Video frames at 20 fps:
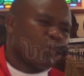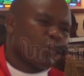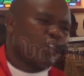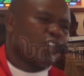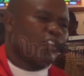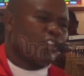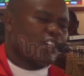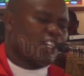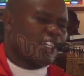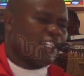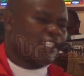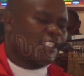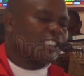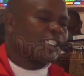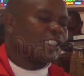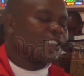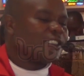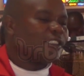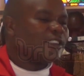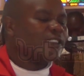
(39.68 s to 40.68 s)
when you are
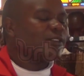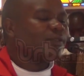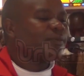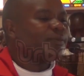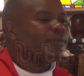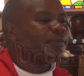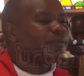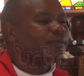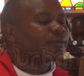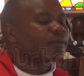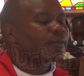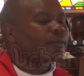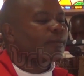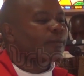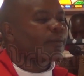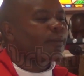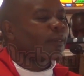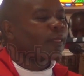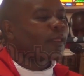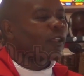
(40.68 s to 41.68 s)
angry.
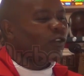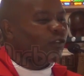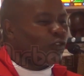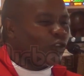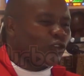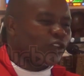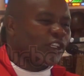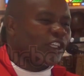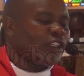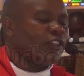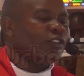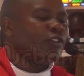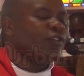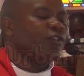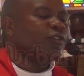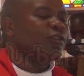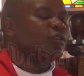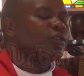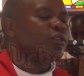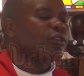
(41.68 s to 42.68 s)

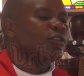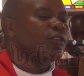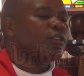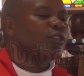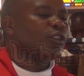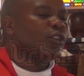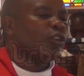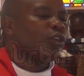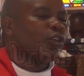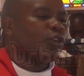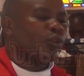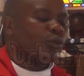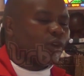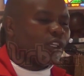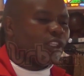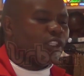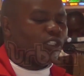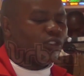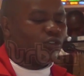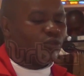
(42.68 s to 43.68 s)
Forgive
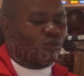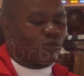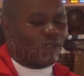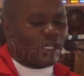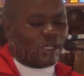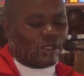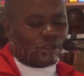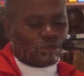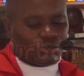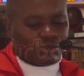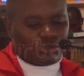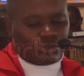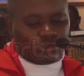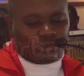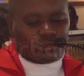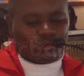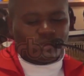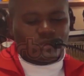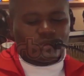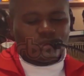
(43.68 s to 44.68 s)
when you
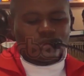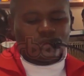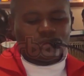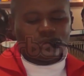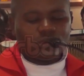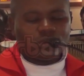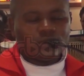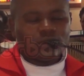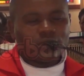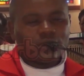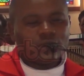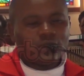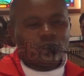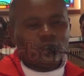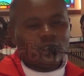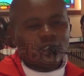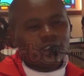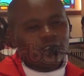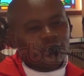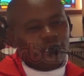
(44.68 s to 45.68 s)
love you.
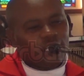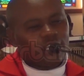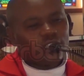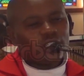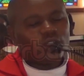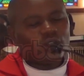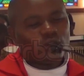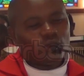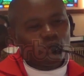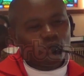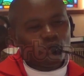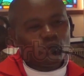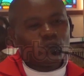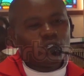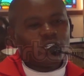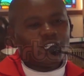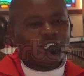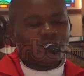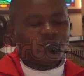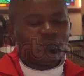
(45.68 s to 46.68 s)
Take
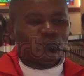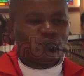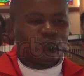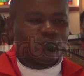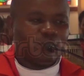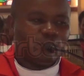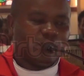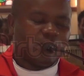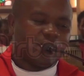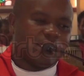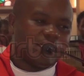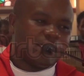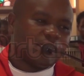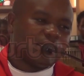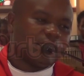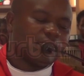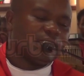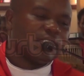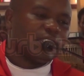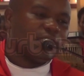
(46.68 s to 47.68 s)
God's
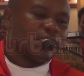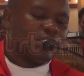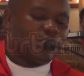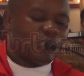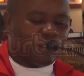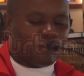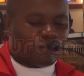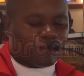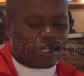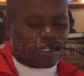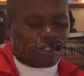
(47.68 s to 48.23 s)
responsibility in